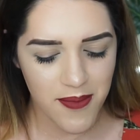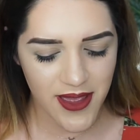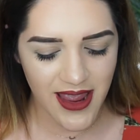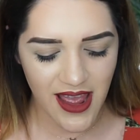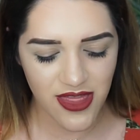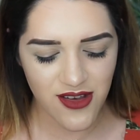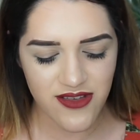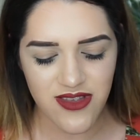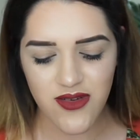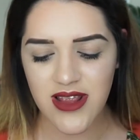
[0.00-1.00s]
But yeah,
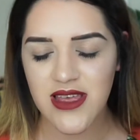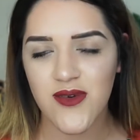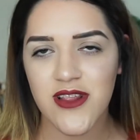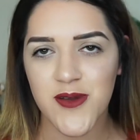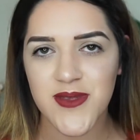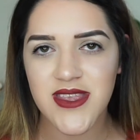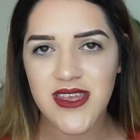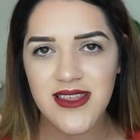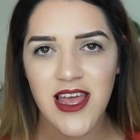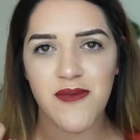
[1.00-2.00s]
those three liquid
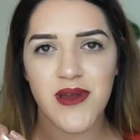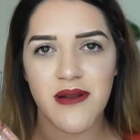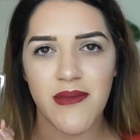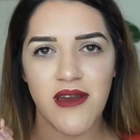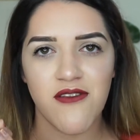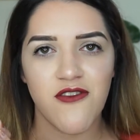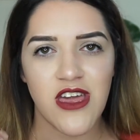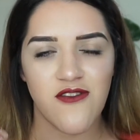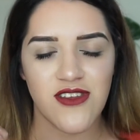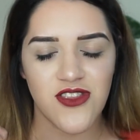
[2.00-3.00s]
lipsticks have been my
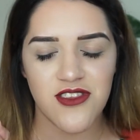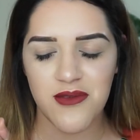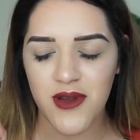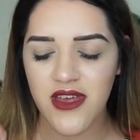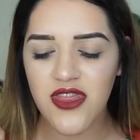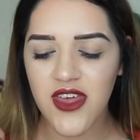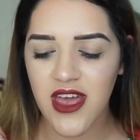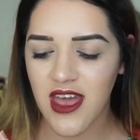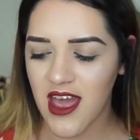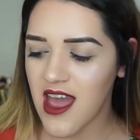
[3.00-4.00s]
favorite this month,
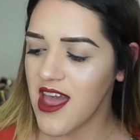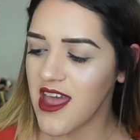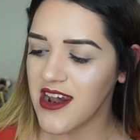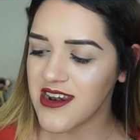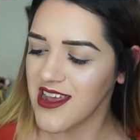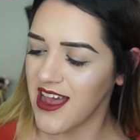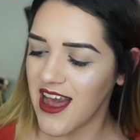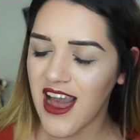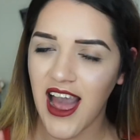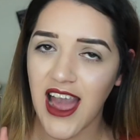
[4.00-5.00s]
and
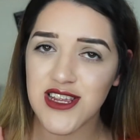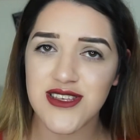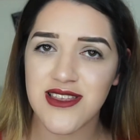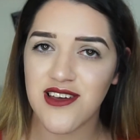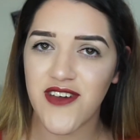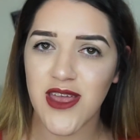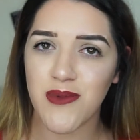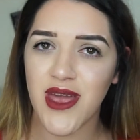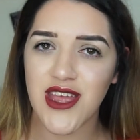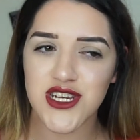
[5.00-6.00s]
I just love
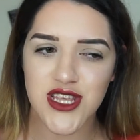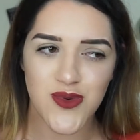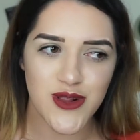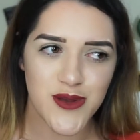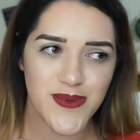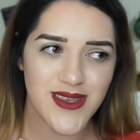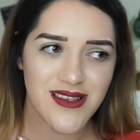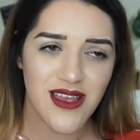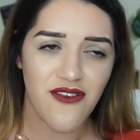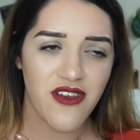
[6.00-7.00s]
ABH liquid
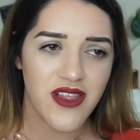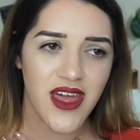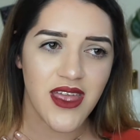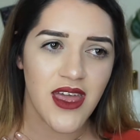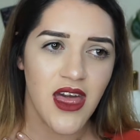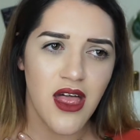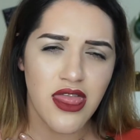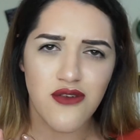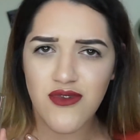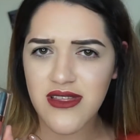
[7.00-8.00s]
lipsticks. I feel like
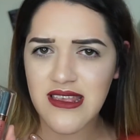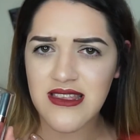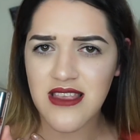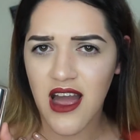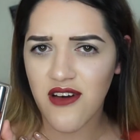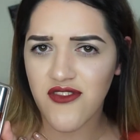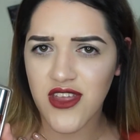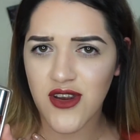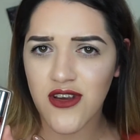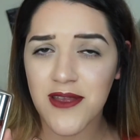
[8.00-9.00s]
they're really soft
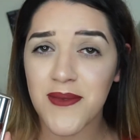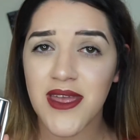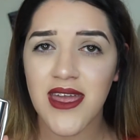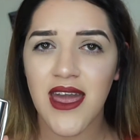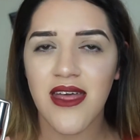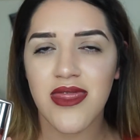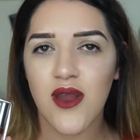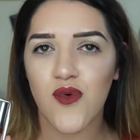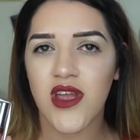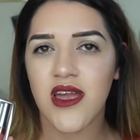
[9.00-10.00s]
and creamy and
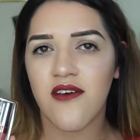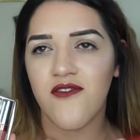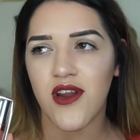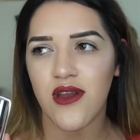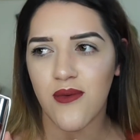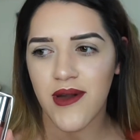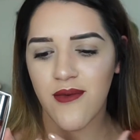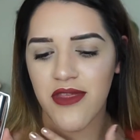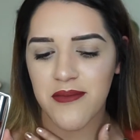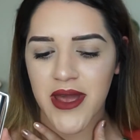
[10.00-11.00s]
they work very
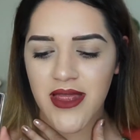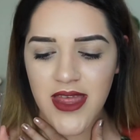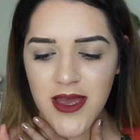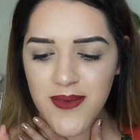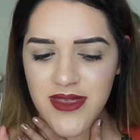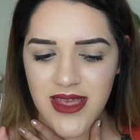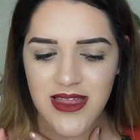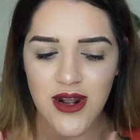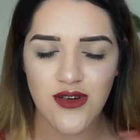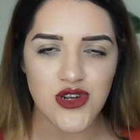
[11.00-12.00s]
well with my lips.
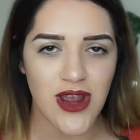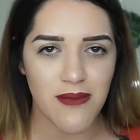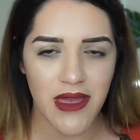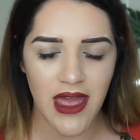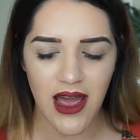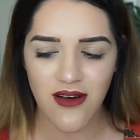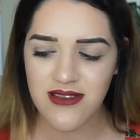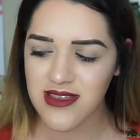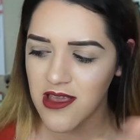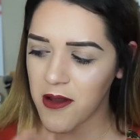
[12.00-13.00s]
Like they don't dry me
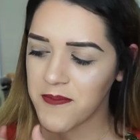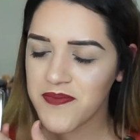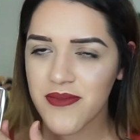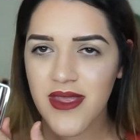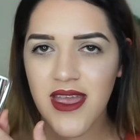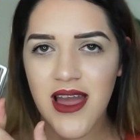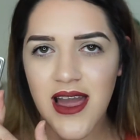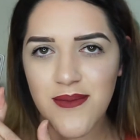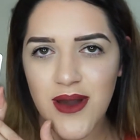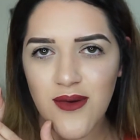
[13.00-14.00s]
out. So
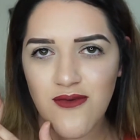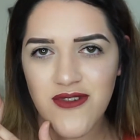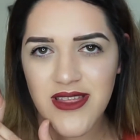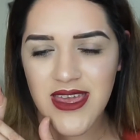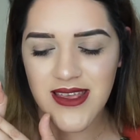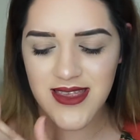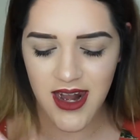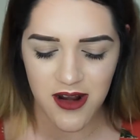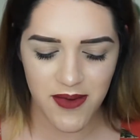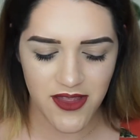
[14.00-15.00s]
I'm really
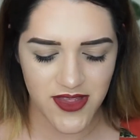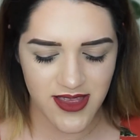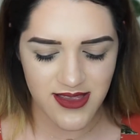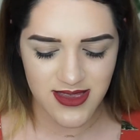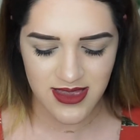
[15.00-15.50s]
excited about these